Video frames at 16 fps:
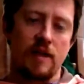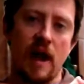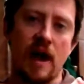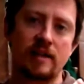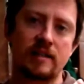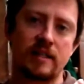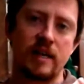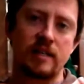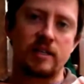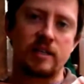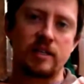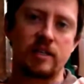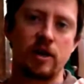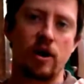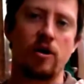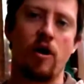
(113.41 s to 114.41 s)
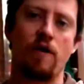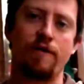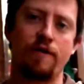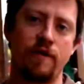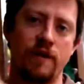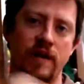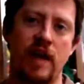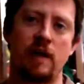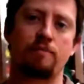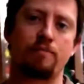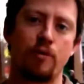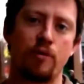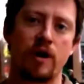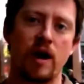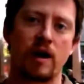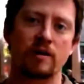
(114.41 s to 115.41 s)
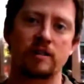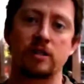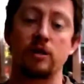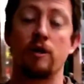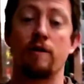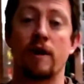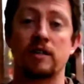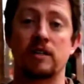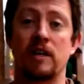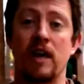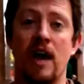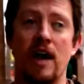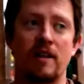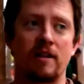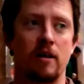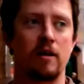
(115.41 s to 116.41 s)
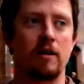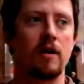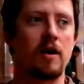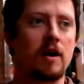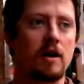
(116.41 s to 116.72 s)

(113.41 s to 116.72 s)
assets that don't often get brought out until you've actually had the